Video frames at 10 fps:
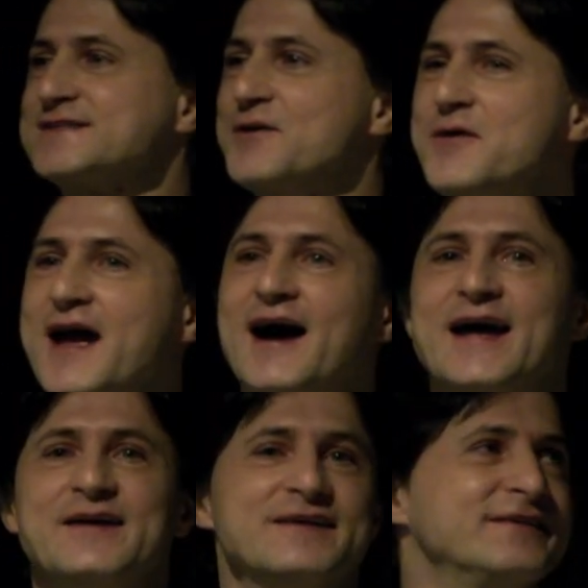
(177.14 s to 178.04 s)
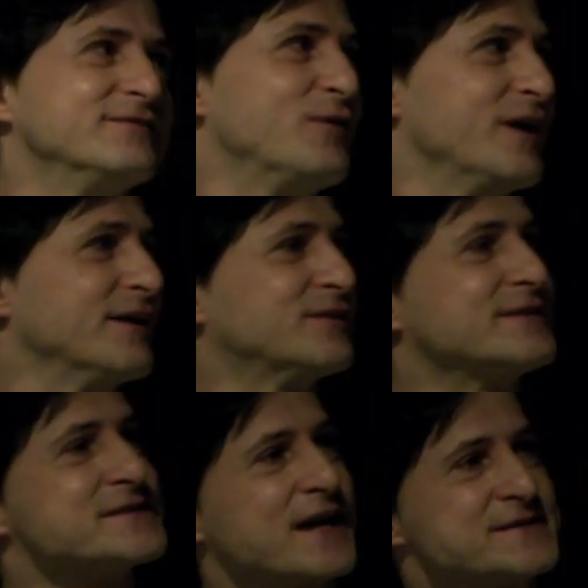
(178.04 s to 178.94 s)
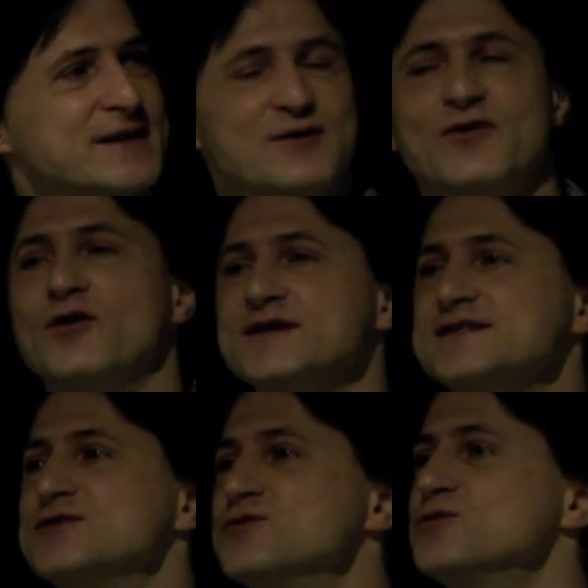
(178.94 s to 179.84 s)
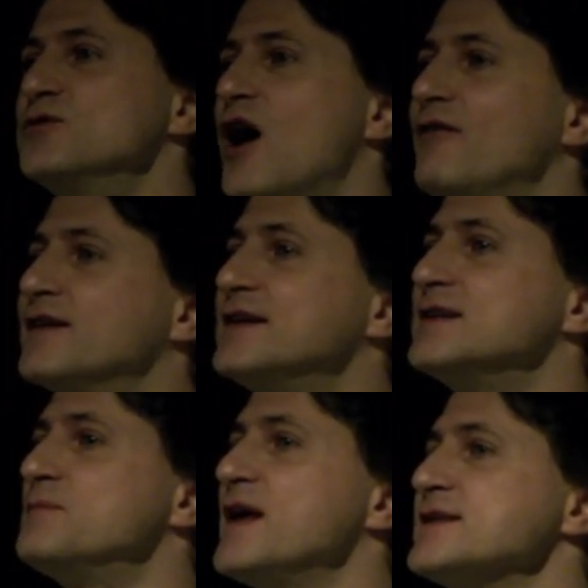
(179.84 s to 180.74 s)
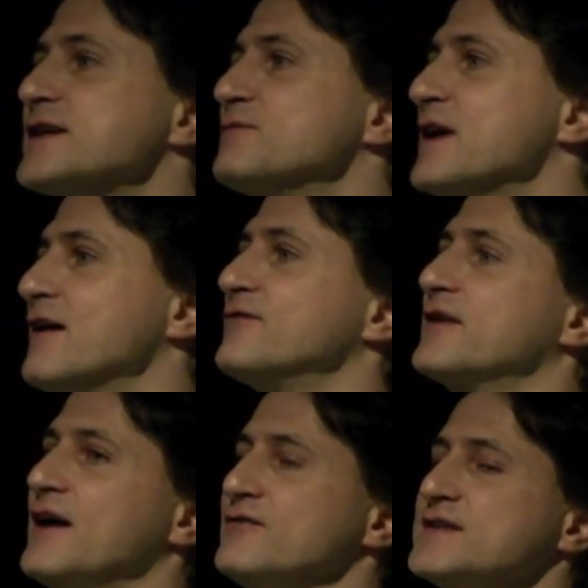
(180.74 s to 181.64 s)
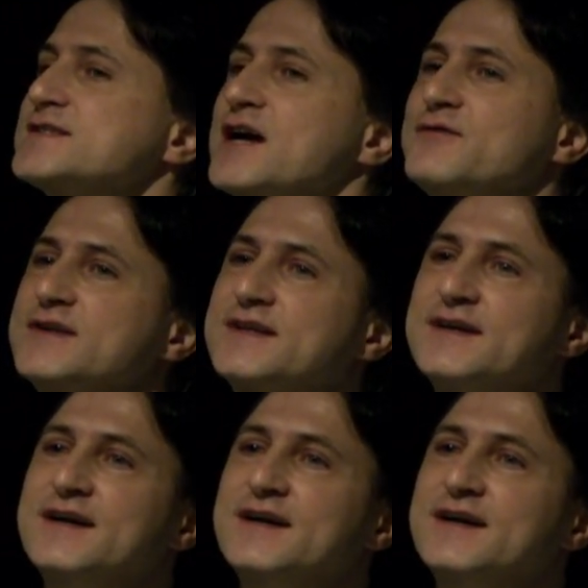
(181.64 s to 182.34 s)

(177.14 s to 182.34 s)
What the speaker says: No AI, where I discussed kind of all these new novel TTPs that we have kind of discovered